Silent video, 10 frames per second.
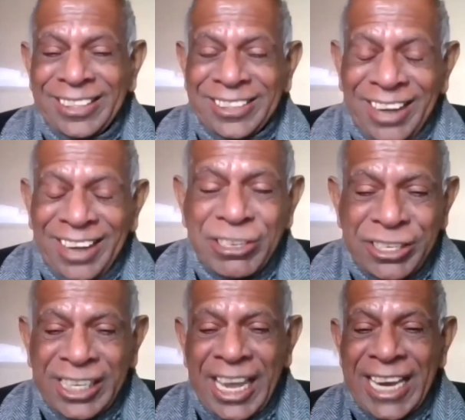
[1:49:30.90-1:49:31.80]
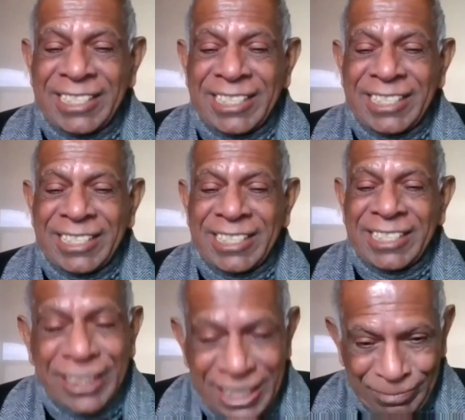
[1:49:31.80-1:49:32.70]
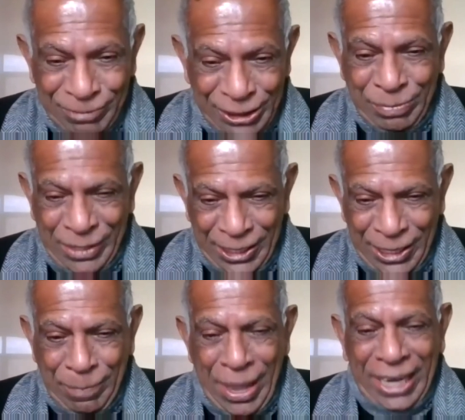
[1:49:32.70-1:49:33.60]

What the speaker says: So I used to carry some tea with me, a